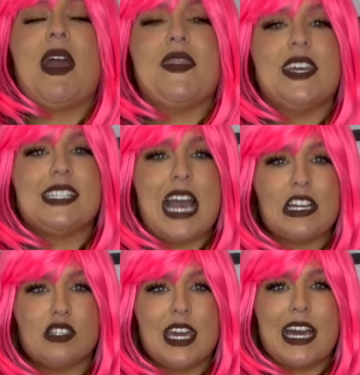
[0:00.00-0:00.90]
And this
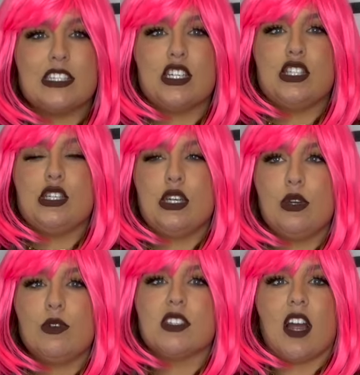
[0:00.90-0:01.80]
actually has it
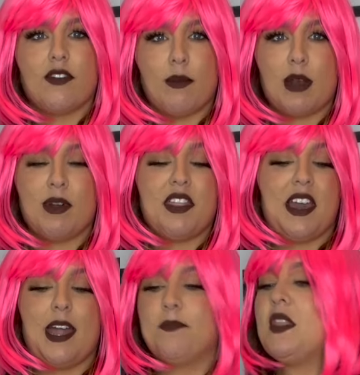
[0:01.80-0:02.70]
too. sorry if I'm out of breath
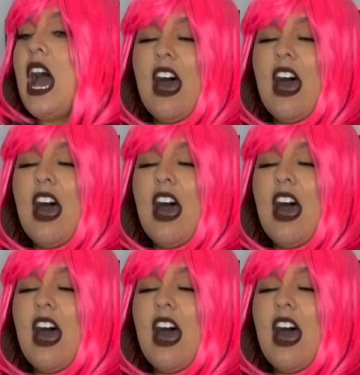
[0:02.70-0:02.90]
again.